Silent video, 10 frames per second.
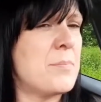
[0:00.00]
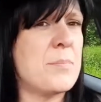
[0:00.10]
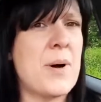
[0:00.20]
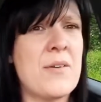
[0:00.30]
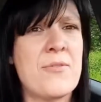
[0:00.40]

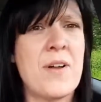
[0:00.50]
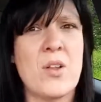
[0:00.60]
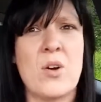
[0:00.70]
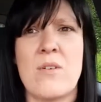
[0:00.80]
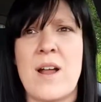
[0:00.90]
But I
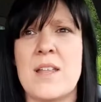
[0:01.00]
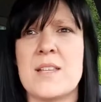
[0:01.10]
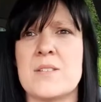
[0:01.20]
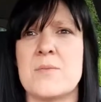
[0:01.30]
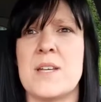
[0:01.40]
felt all right
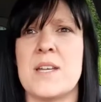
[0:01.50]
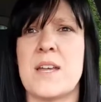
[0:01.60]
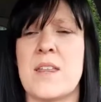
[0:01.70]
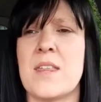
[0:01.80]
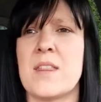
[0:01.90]
this
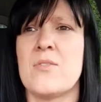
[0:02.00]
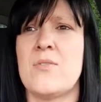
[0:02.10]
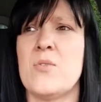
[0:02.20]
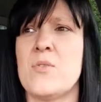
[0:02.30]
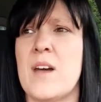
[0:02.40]
week. I think the
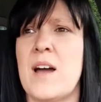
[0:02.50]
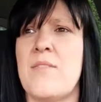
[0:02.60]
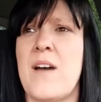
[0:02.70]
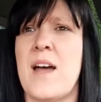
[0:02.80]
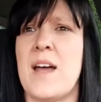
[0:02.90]
food that
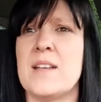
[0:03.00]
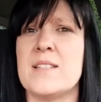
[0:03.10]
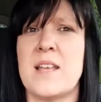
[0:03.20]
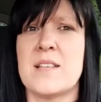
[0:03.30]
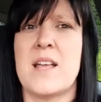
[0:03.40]
I've ate
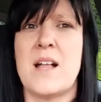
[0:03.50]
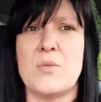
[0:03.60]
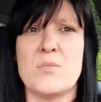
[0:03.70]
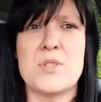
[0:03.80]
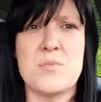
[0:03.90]
has
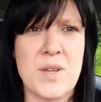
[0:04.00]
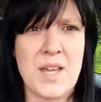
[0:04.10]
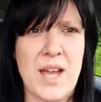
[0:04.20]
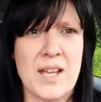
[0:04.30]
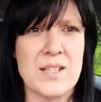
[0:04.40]
helped me
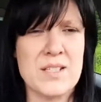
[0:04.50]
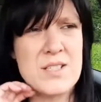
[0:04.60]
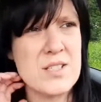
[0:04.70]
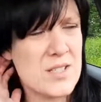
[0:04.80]
kind